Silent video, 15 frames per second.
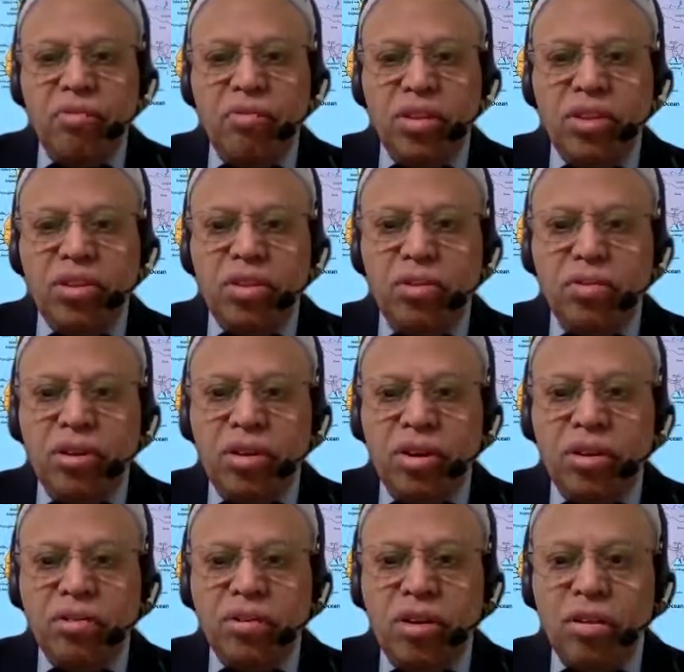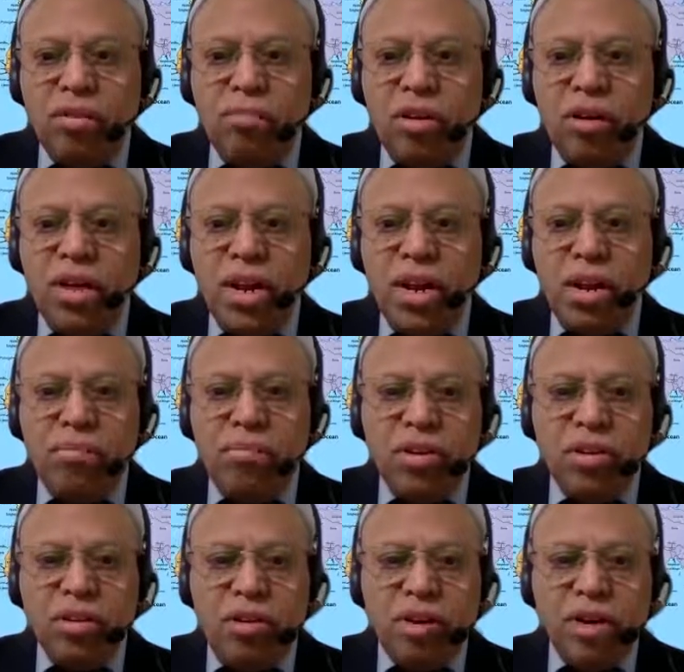which do not cross boundary
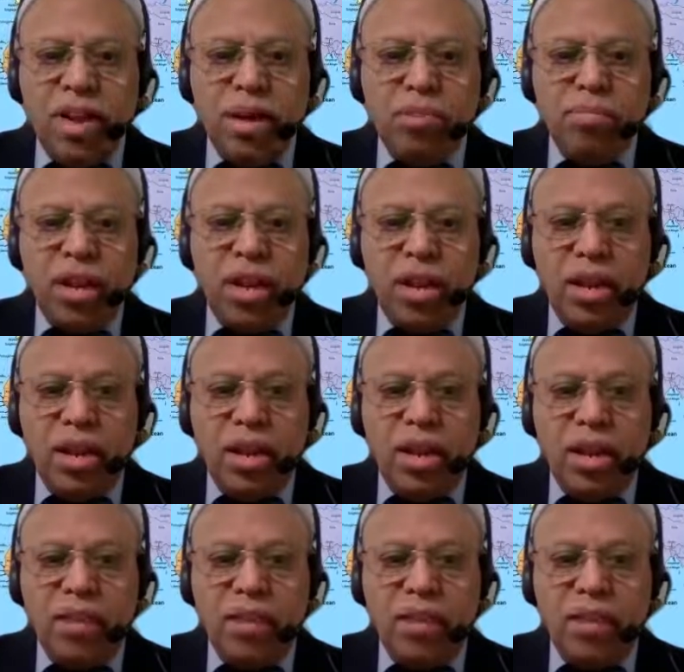limits ordained by Allah.